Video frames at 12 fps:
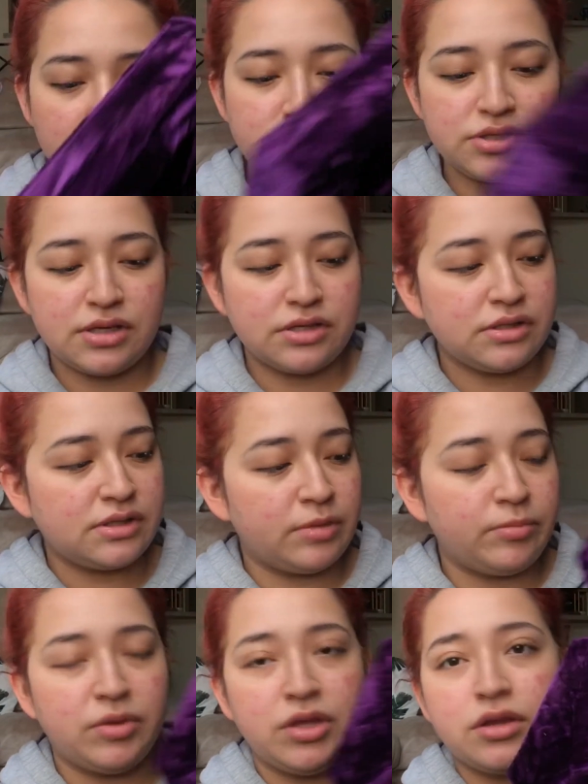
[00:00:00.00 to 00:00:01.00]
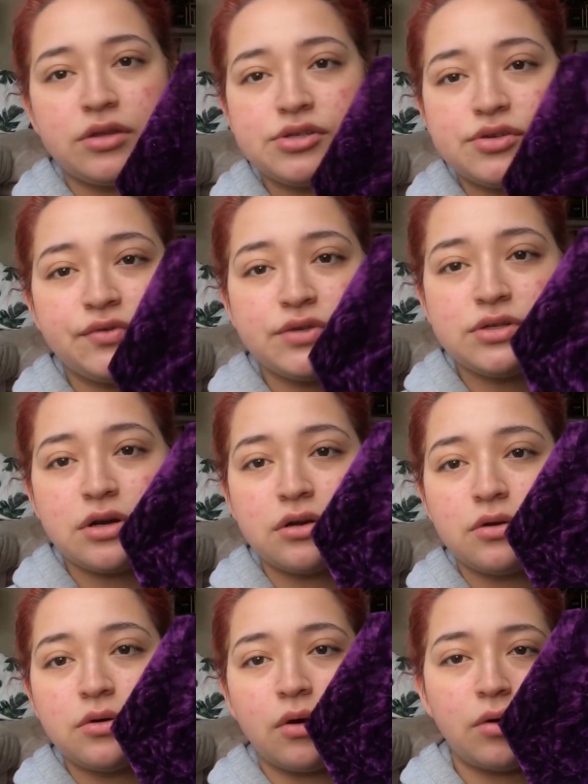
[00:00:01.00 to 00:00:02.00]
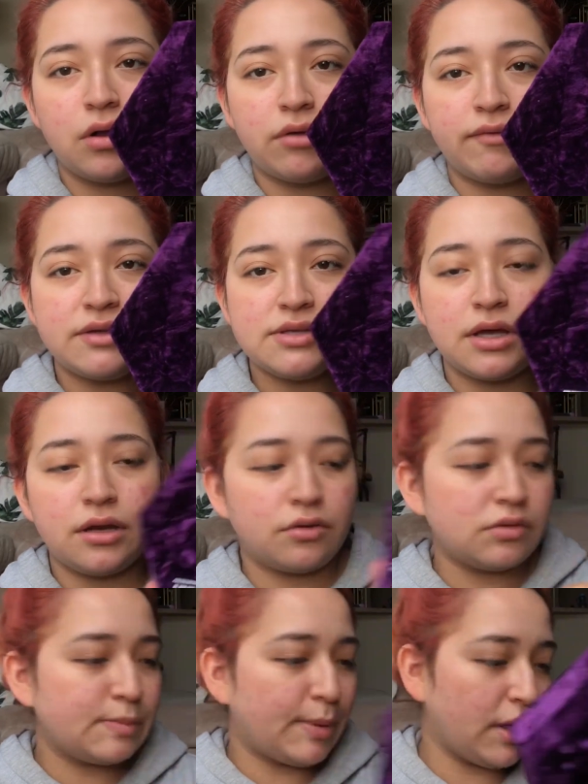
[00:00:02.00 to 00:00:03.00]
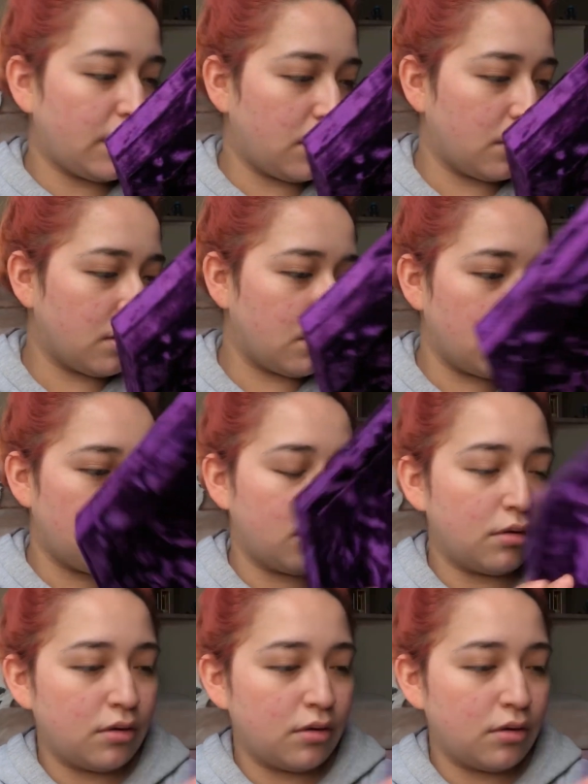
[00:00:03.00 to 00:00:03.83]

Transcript: it just has the same thing, the Jeffree Star logo, all of his handles back here.